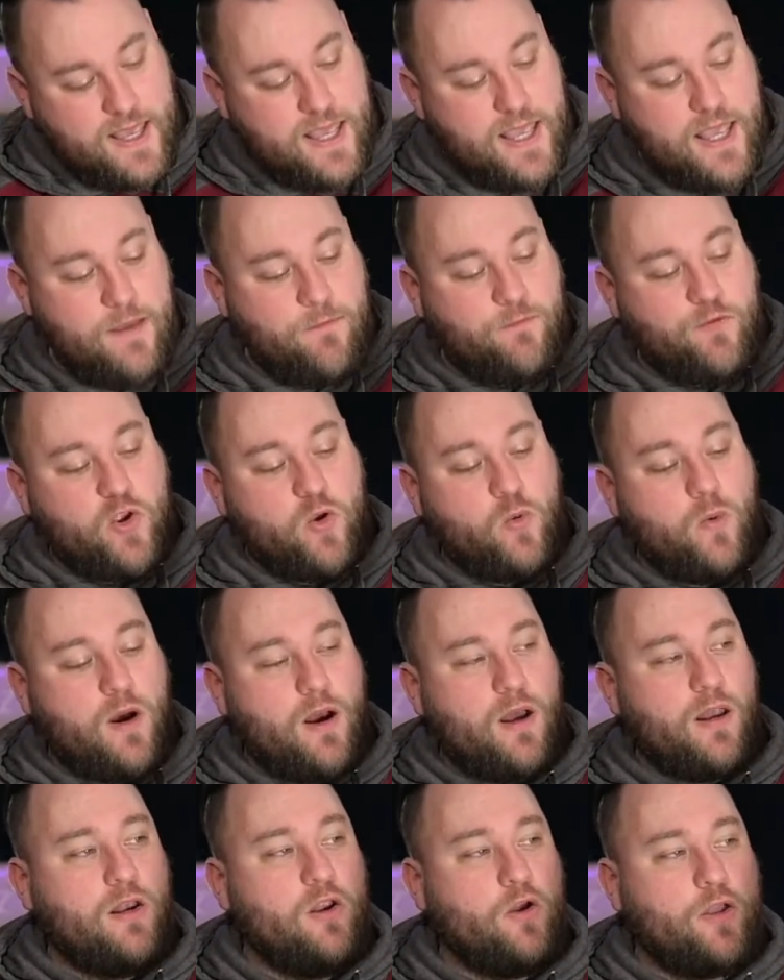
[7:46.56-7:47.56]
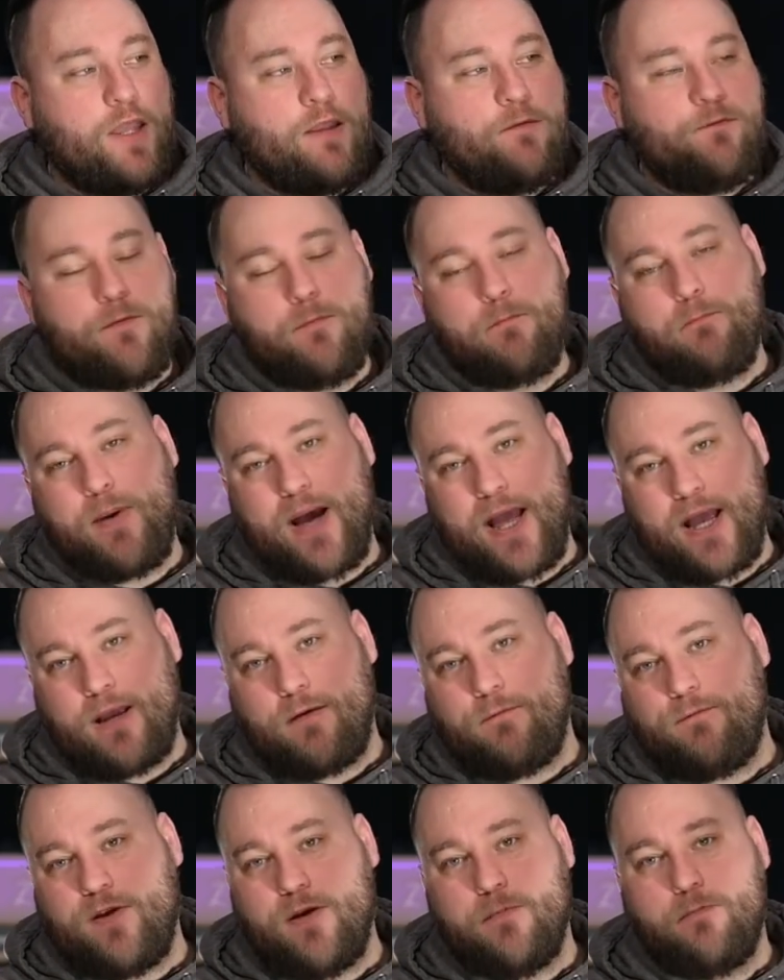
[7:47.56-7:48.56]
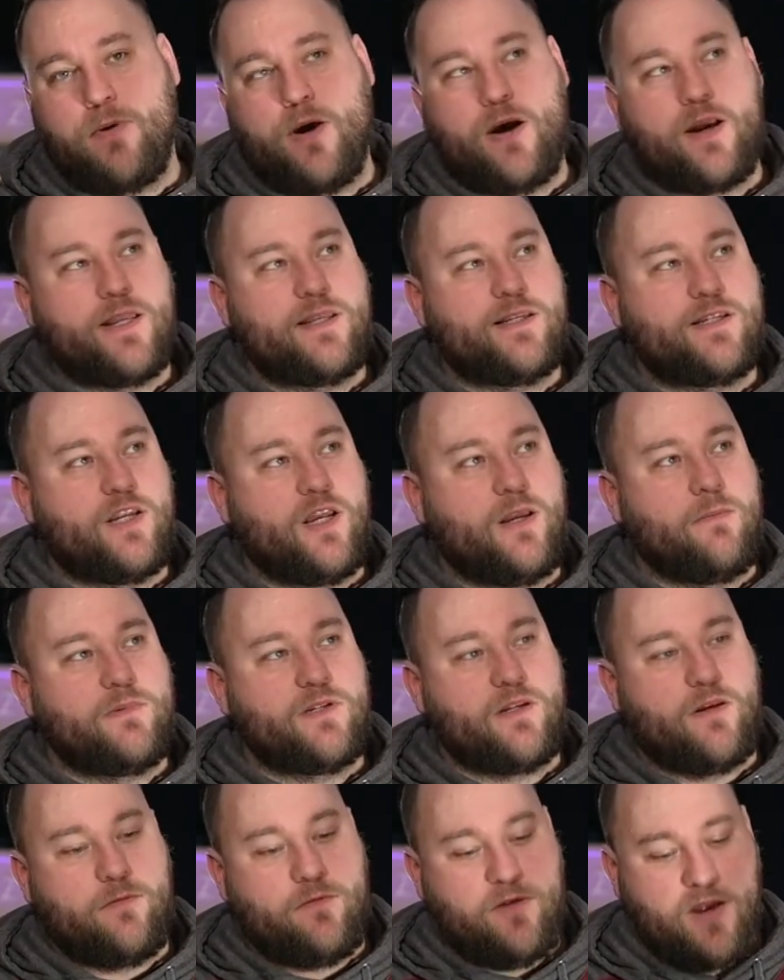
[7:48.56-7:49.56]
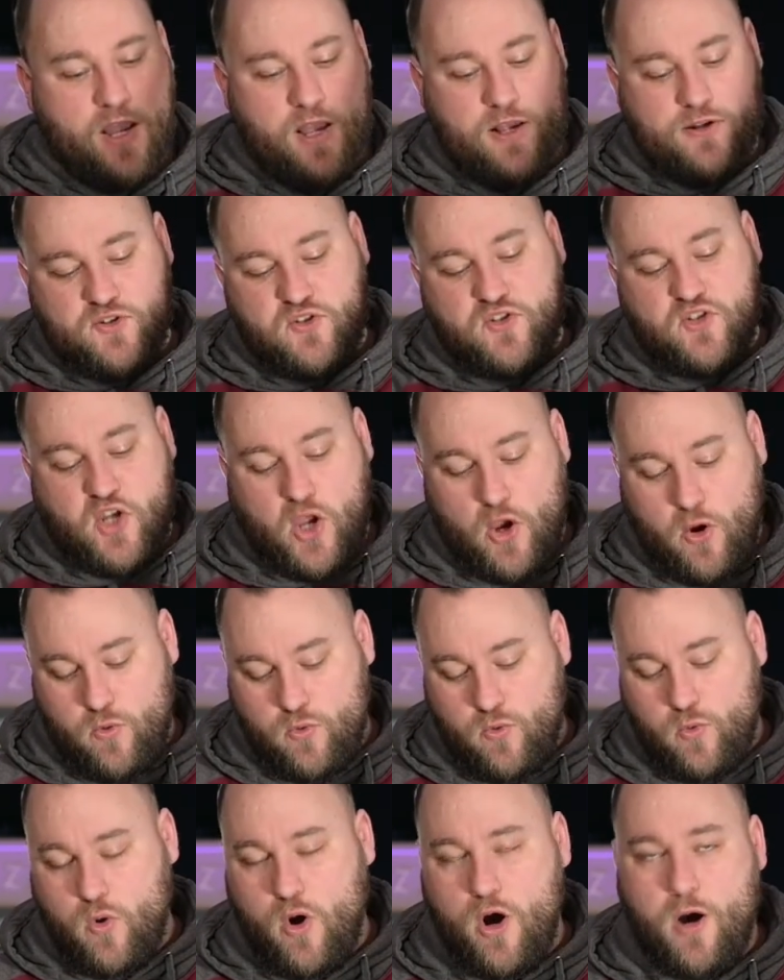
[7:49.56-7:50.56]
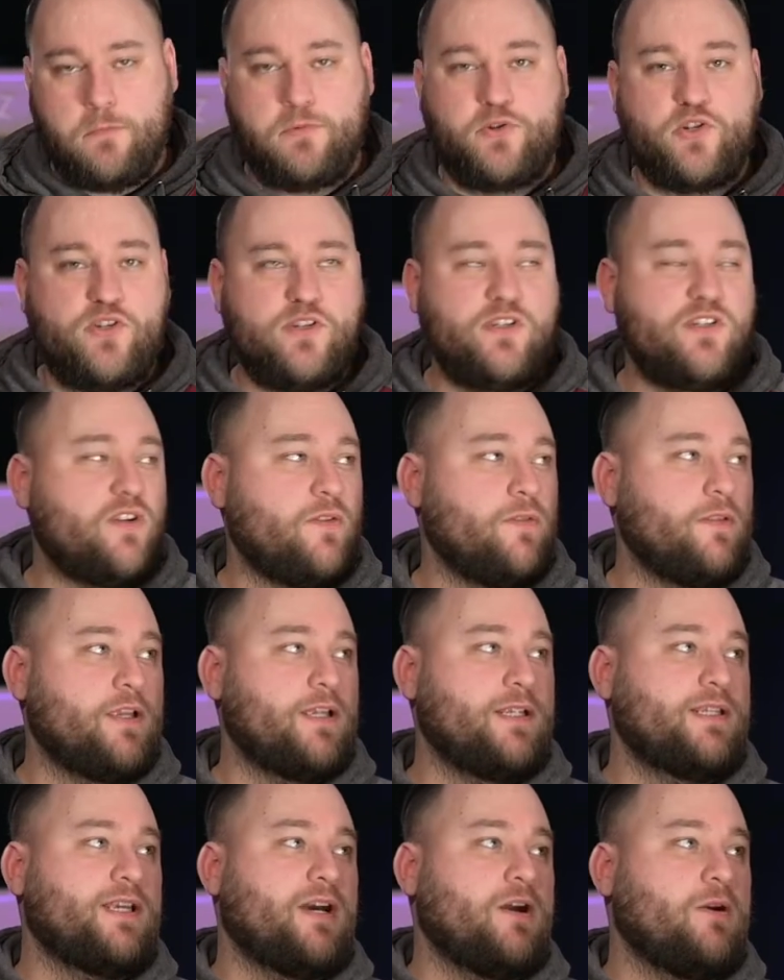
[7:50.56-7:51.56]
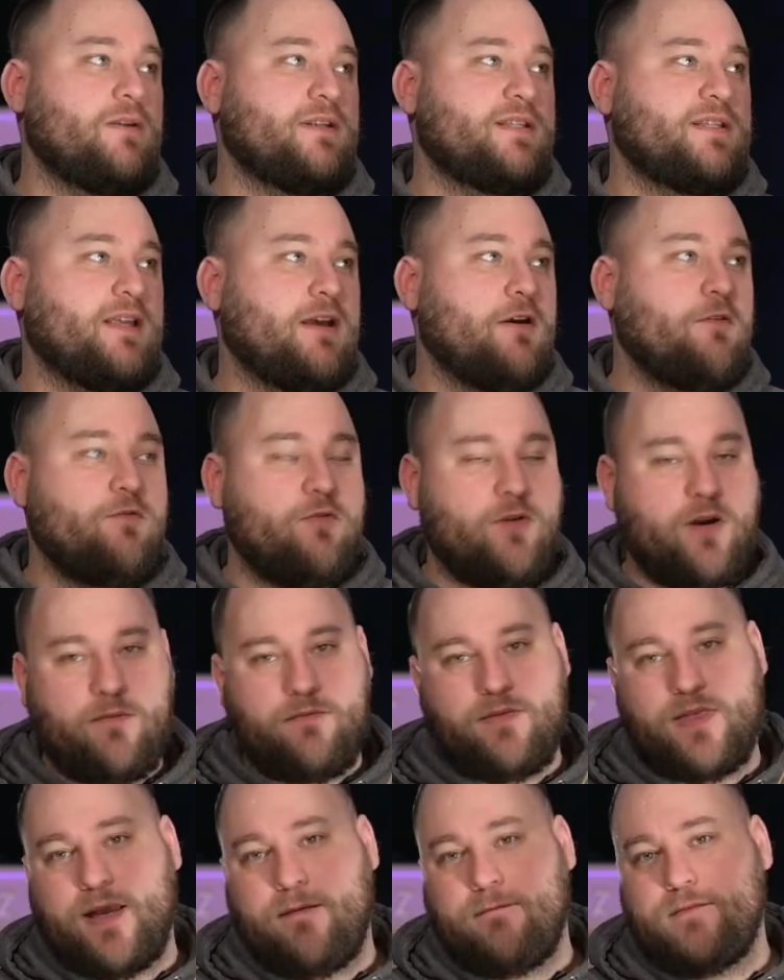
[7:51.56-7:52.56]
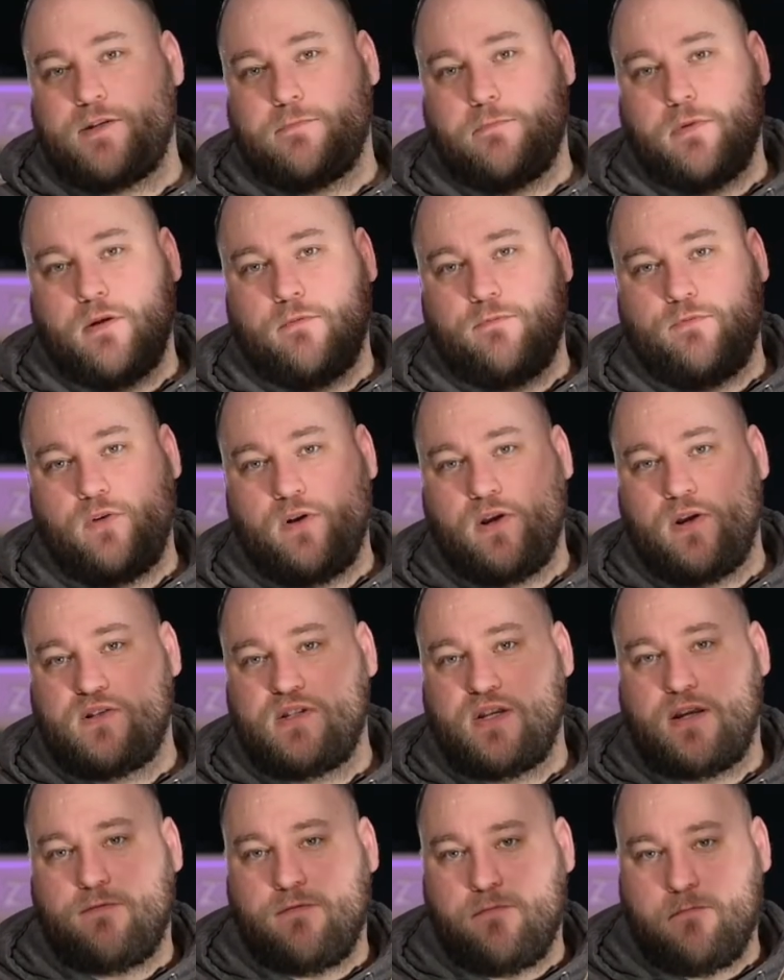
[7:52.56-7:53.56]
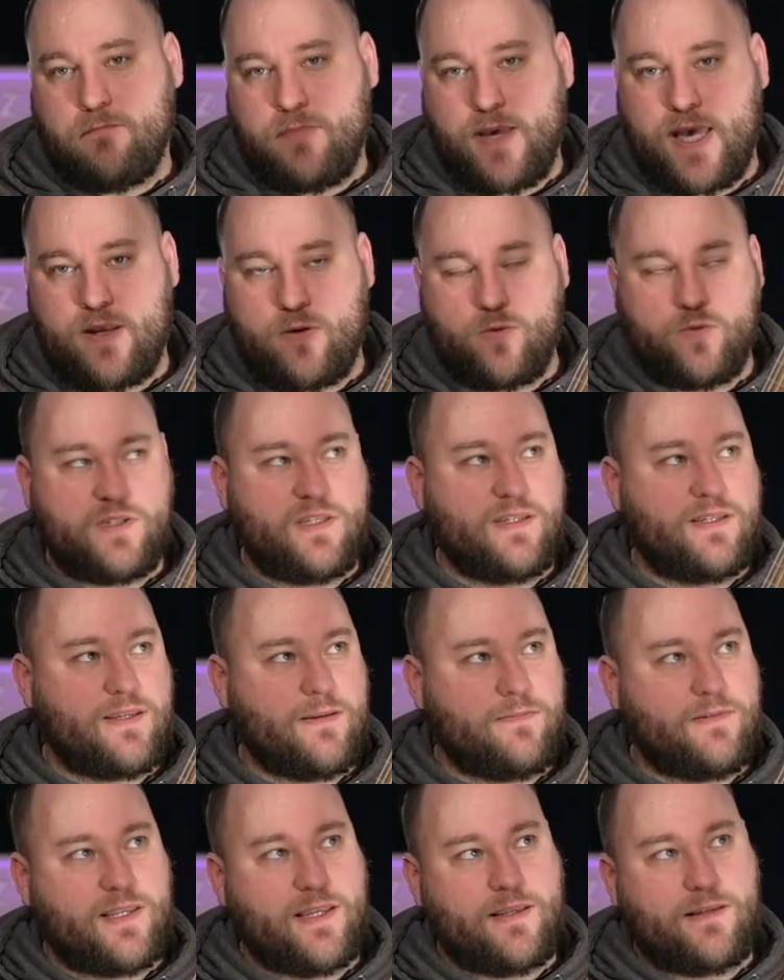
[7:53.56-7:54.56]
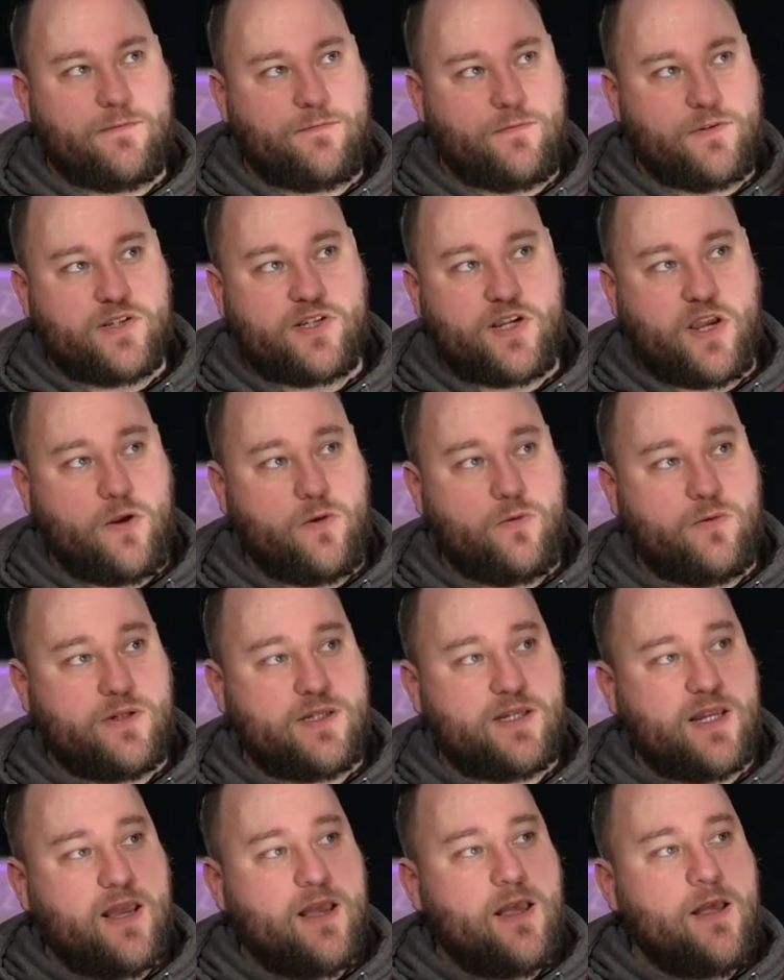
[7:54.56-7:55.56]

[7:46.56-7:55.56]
If you are looking for bang for your buck in terms of tonal options on the guitar itself, rather than having to put it through loads of different pedals and stuff to get different tones,